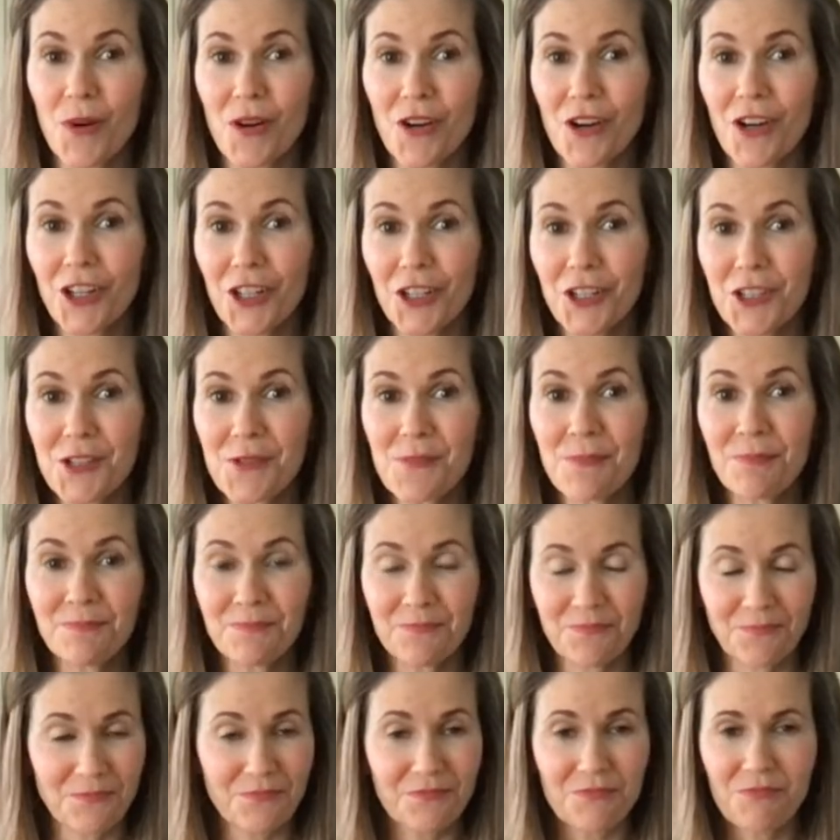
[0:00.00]
burgers,
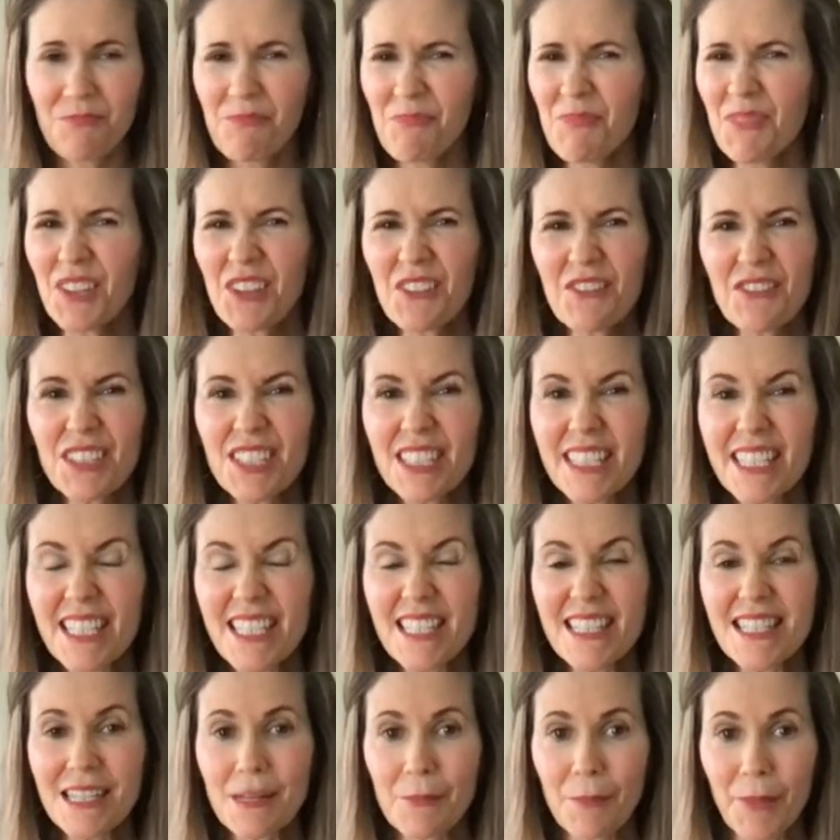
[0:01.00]
really
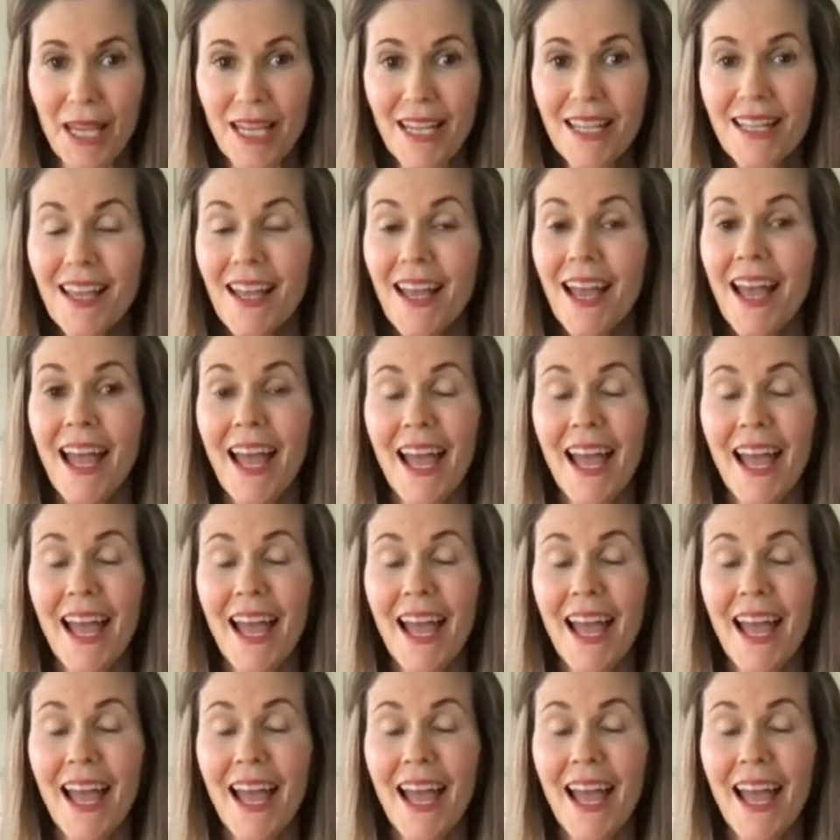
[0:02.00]
easy to make.